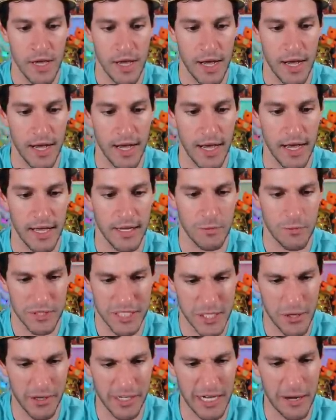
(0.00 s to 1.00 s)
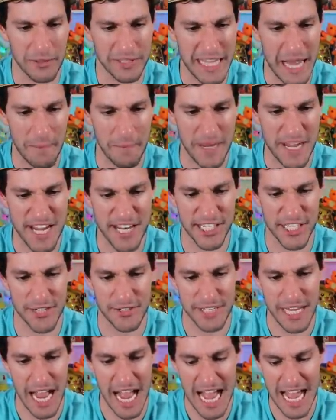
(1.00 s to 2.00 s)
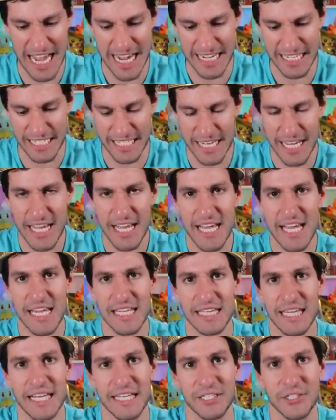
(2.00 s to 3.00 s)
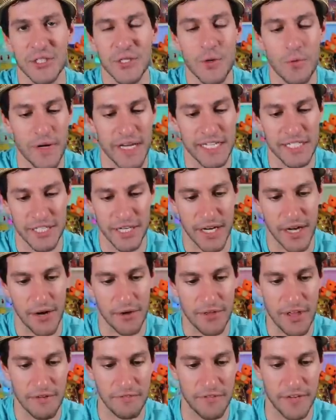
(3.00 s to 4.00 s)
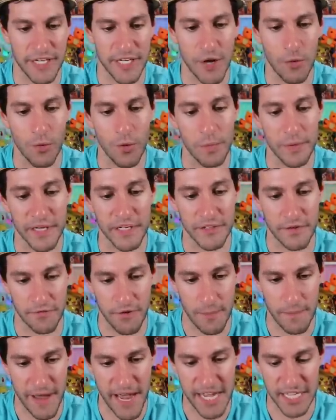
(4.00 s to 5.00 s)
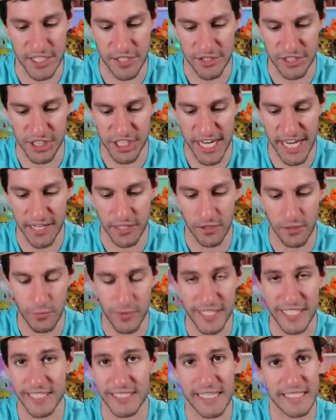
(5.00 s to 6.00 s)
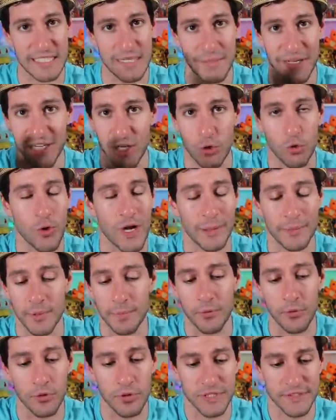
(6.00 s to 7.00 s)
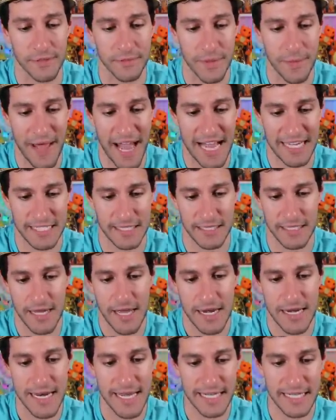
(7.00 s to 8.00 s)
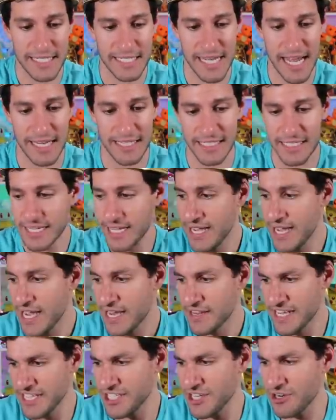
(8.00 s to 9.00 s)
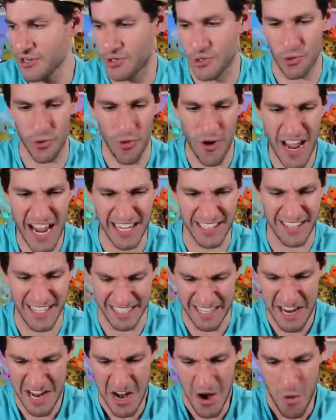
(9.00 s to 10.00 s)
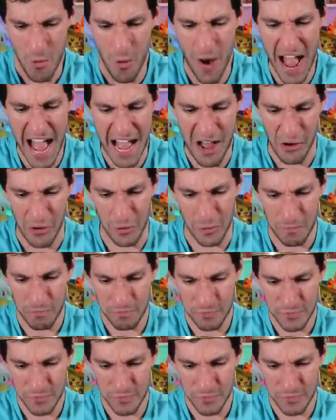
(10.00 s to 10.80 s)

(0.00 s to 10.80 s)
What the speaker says: What's going on with that Pichu's eyes? Like 2 weeks ago, that video will be on the front page of the channel. We did get some incredible pulls from the packs Nick sent. These are great. Like, wow.